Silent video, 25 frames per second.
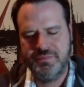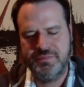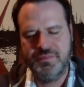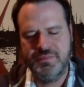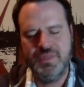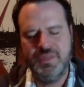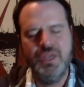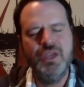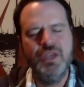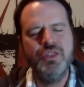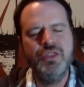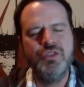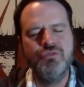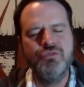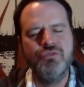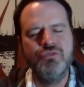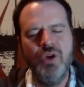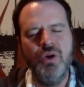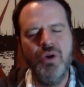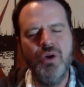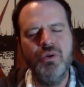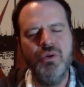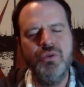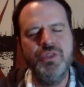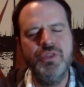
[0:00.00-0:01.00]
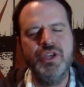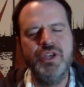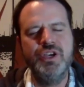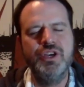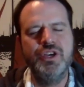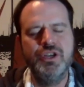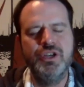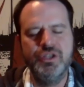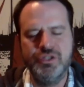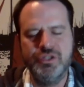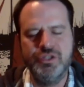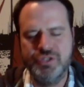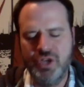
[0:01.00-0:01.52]
The road that
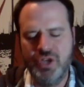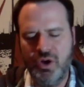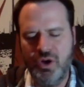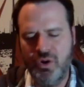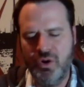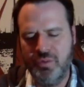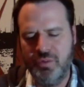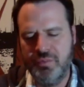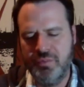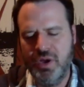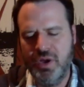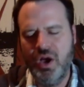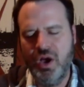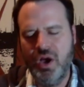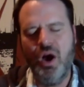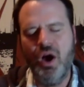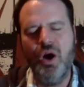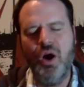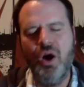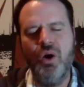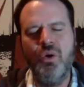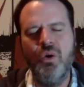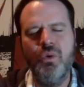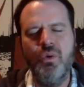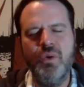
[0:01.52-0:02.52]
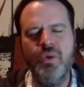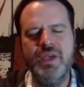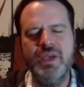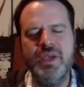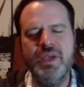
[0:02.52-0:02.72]
curls home always